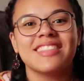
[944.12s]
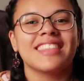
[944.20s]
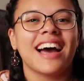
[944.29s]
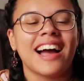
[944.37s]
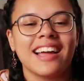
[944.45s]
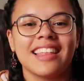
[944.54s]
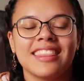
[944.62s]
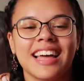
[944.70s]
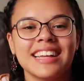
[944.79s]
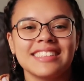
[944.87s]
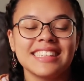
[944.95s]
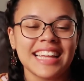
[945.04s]
with that,
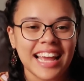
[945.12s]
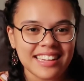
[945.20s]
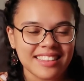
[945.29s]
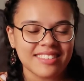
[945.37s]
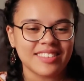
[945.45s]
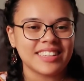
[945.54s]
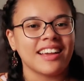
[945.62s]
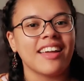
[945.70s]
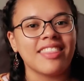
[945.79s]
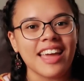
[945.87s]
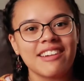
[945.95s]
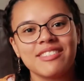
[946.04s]
that's the end of the
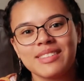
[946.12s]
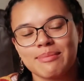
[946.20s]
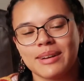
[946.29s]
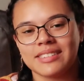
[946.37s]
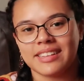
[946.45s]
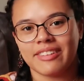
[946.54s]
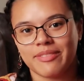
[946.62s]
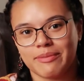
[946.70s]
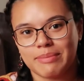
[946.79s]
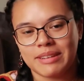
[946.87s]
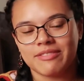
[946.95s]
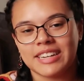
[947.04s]
video. They're all the books
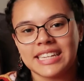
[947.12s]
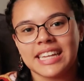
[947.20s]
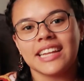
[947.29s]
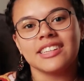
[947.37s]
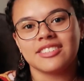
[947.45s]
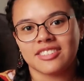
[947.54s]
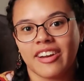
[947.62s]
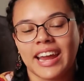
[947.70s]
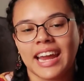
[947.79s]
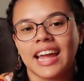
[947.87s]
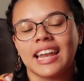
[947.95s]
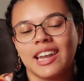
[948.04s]
I've been reading
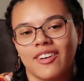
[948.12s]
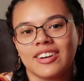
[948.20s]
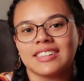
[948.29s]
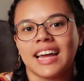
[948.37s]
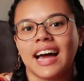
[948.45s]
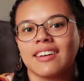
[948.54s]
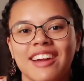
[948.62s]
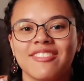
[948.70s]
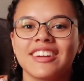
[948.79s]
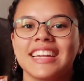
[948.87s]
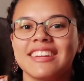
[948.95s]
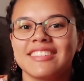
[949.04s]
during lockdown. I
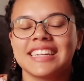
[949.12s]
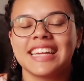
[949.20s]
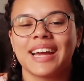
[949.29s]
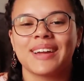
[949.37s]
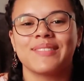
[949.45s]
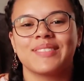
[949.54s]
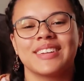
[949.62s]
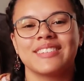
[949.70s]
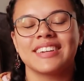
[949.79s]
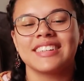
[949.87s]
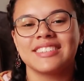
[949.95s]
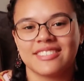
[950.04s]
really hope you
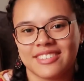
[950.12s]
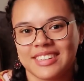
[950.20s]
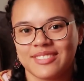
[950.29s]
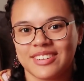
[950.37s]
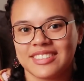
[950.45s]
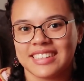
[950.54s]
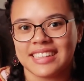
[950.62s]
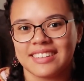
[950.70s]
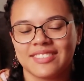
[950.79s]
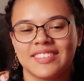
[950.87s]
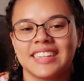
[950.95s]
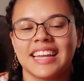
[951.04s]
enjoyed watching
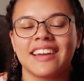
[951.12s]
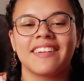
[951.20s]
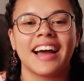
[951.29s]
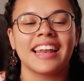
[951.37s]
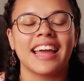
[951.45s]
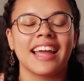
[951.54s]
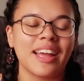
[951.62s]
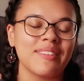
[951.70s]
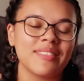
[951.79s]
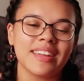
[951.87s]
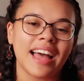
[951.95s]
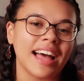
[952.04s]
this video, and I hope
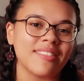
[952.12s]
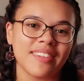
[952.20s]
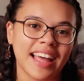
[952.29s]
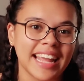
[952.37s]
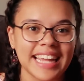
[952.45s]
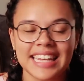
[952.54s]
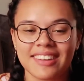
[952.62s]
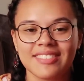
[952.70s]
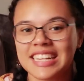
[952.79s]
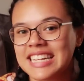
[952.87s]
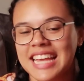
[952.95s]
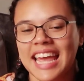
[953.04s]
you have a
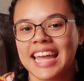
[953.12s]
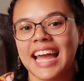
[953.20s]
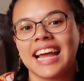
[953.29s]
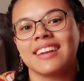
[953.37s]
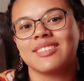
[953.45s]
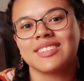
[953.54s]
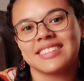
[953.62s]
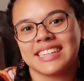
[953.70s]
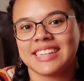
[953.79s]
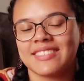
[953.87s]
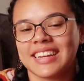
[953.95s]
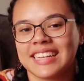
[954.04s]
lovely day, and I will see
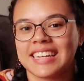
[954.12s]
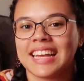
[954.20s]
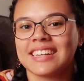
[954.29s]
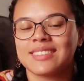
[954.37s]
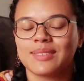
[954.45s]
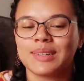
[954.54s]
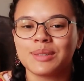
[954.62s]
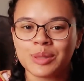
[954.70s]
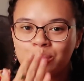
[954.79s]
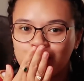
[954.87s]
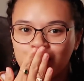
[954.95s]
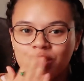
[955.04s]
you in the next one.
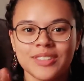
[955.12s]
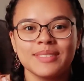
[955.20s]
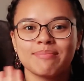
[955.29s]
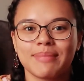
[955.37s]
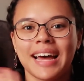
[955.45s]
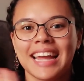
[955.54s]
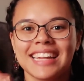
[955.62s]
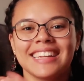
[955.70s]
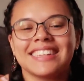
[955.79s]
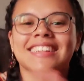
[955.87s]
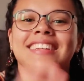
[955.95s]
Bye.